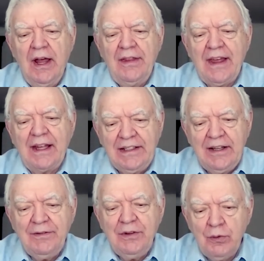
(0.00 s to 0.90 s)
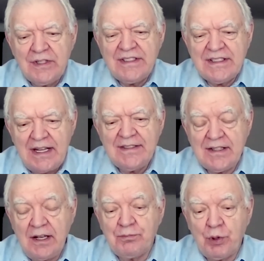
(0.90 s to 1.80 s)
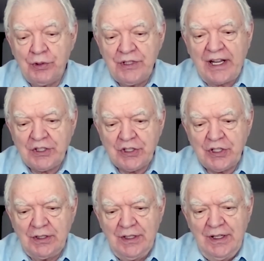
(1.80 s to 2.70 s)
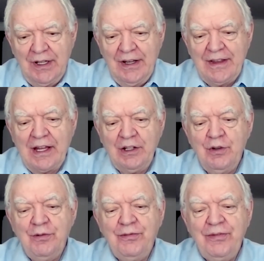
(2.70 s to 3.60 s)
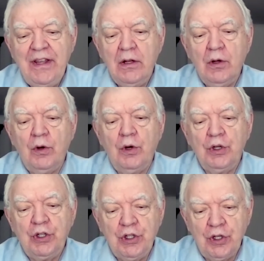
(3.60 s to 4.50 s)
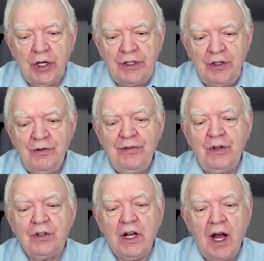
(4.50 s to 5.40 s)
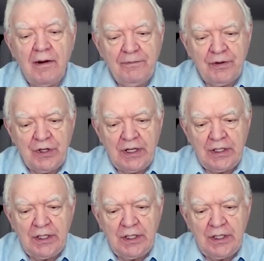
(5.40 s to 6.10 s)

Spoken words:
that give you a sense of protection, that you feel good, you feel comforted.